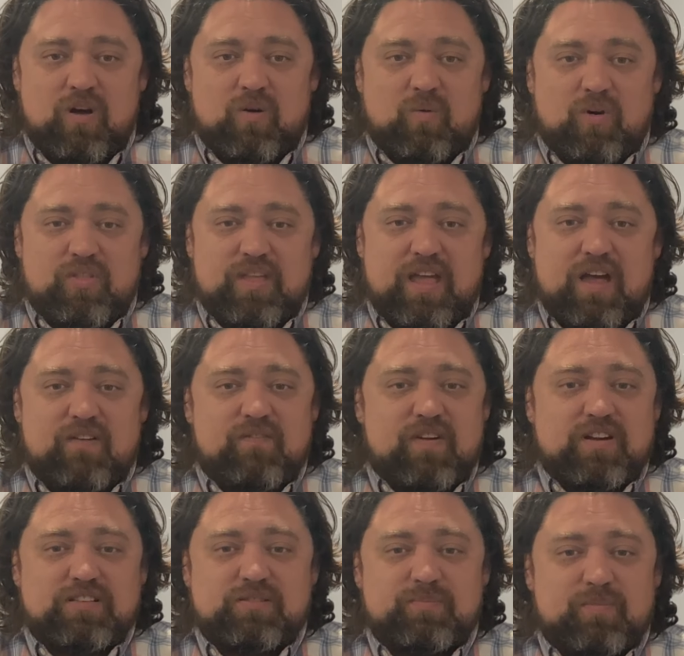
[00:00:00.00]
While they have
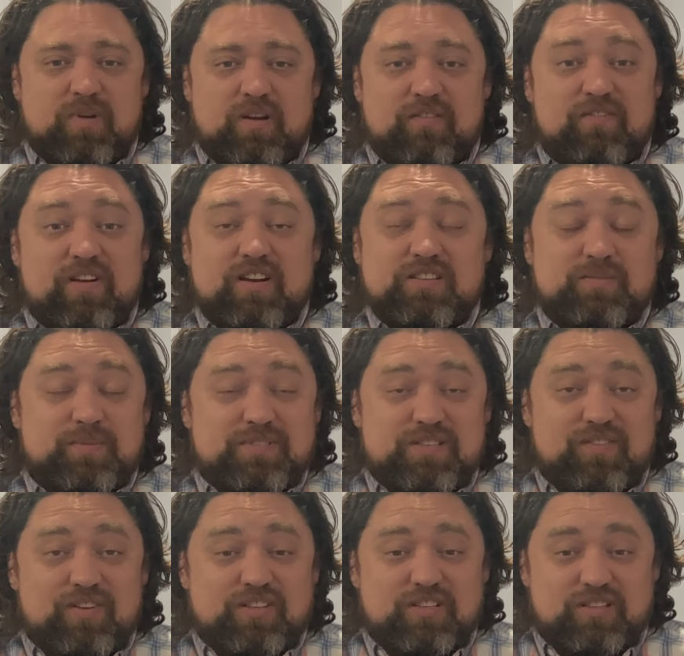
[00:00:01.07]
a very
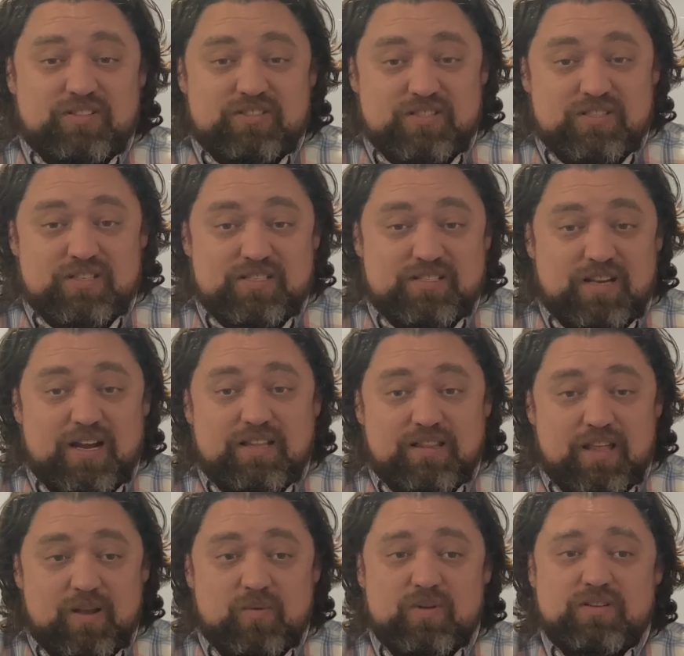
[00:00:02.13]
specific design
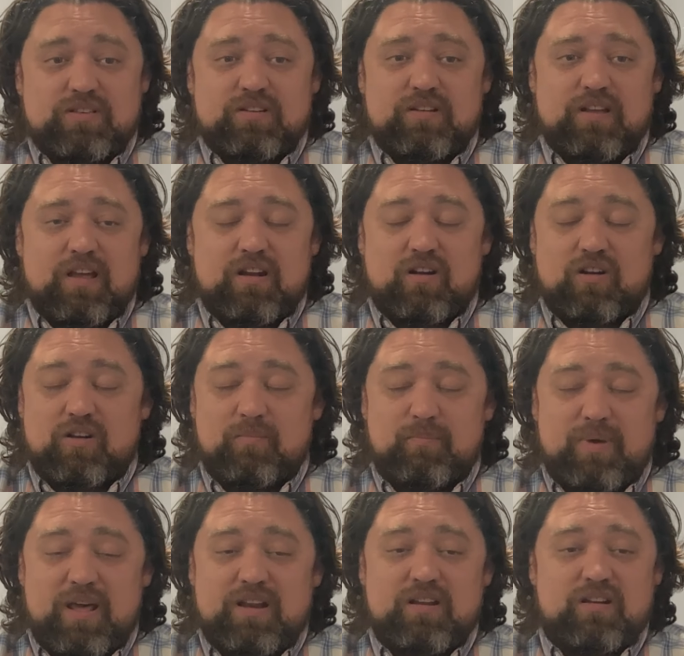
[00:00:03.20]
language and are
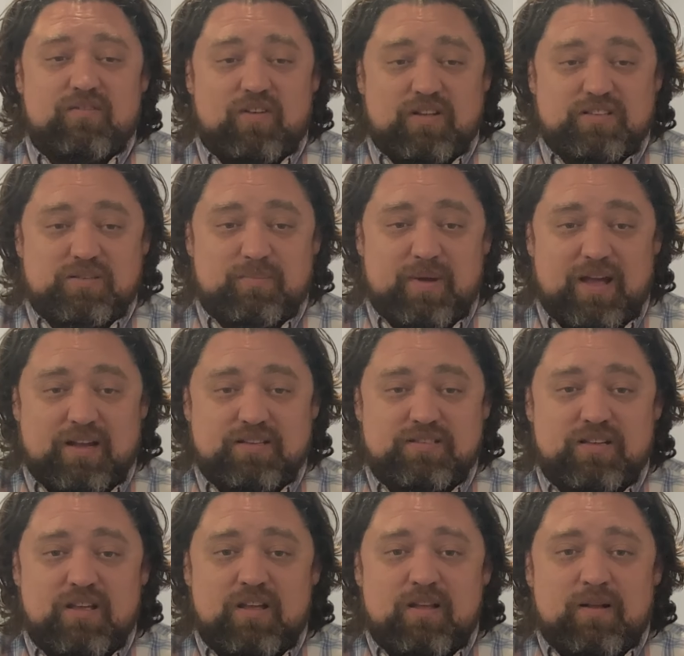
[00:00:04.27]
competitive on
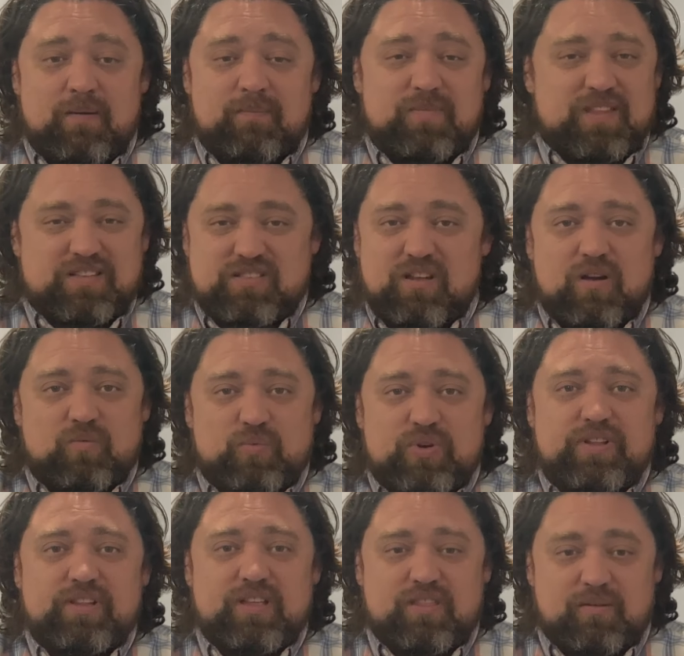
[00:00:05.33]
specs, it's not
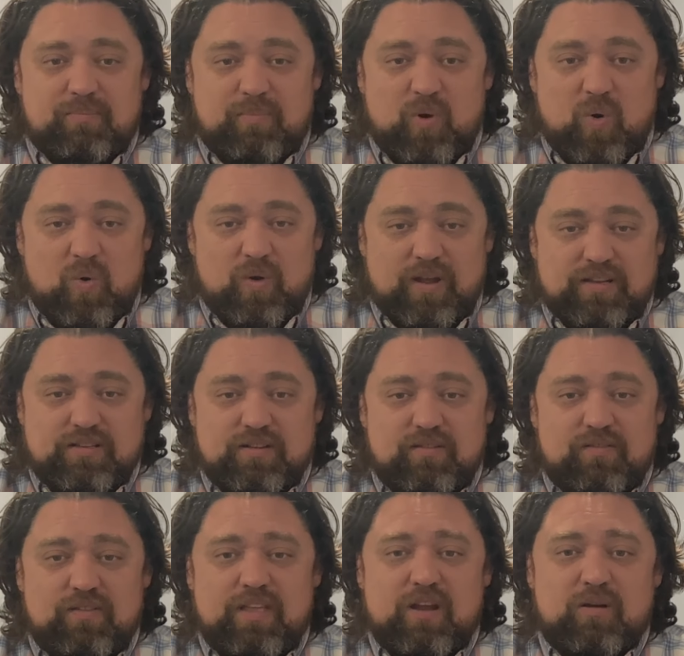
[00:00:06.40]
really the point.
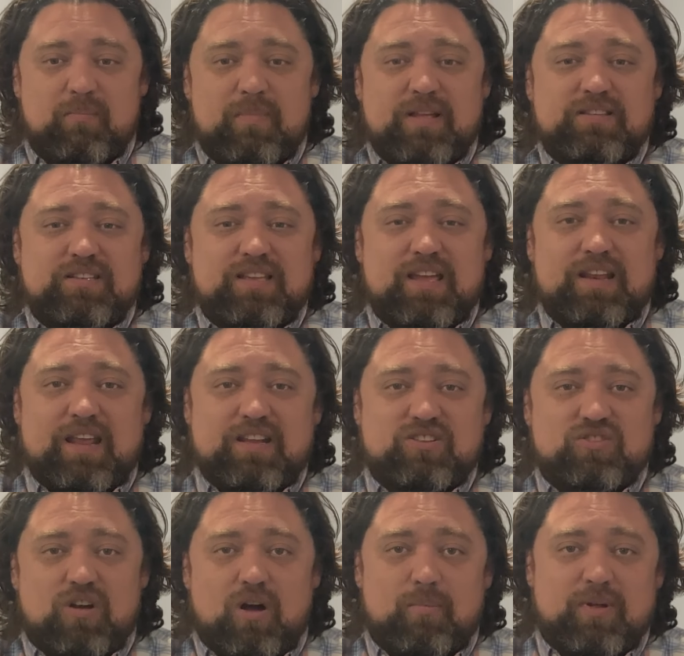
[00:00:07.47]
They are meant to get a
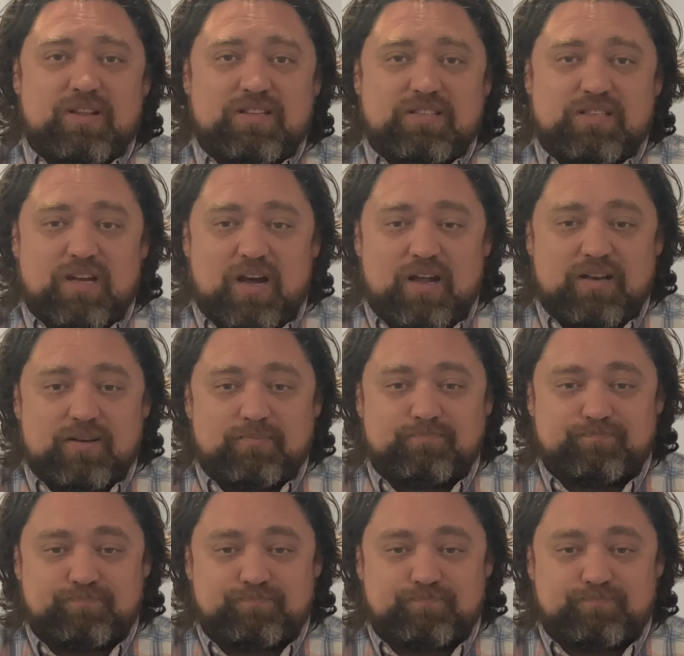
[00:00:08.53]
job done.